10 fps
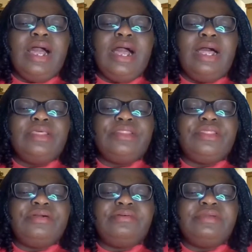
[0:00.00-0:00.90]

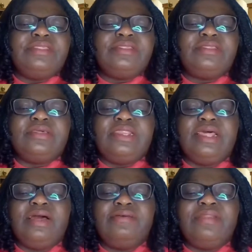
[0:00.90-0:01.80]
Another question
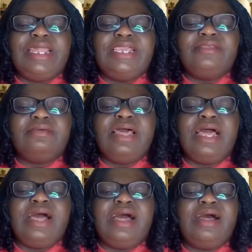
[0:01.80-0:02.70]
I would like to
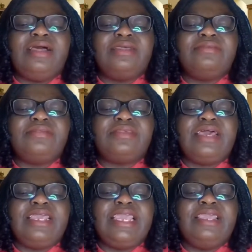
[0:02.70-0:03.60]

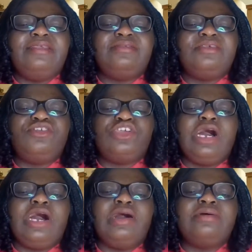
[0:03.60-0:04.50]
answer here is a
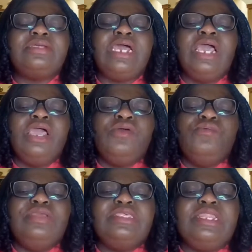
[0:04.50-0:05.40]
child
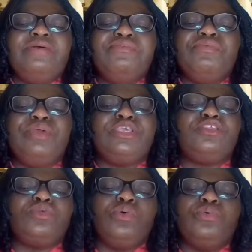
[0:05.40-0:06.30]
who is 11
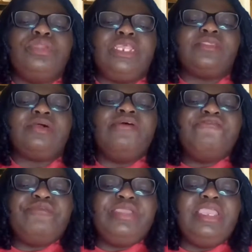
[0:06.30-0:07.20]
weeks old, is
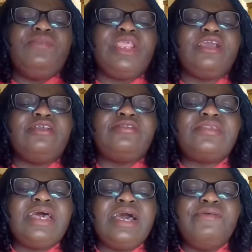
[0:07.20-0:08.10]
coughing with
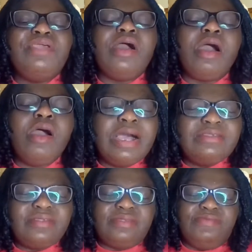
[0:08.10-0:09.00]
catarrh, with
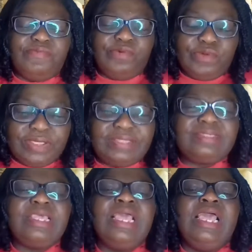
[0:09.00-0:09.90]
hoarse
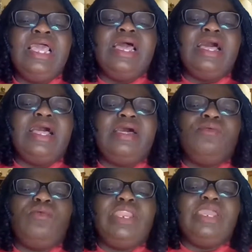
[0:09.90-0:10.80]
voice.
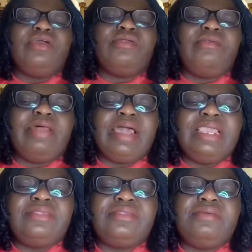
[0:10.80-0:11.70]
When it
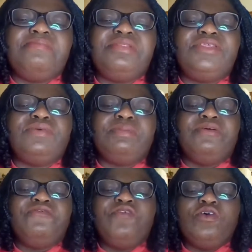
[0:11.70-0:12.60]
cries, someplace for
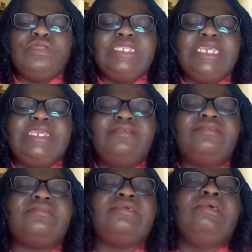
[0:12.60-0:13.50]
about 4
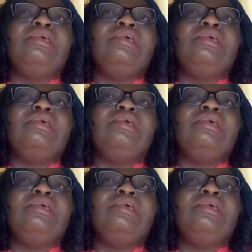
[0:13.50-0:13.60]
days.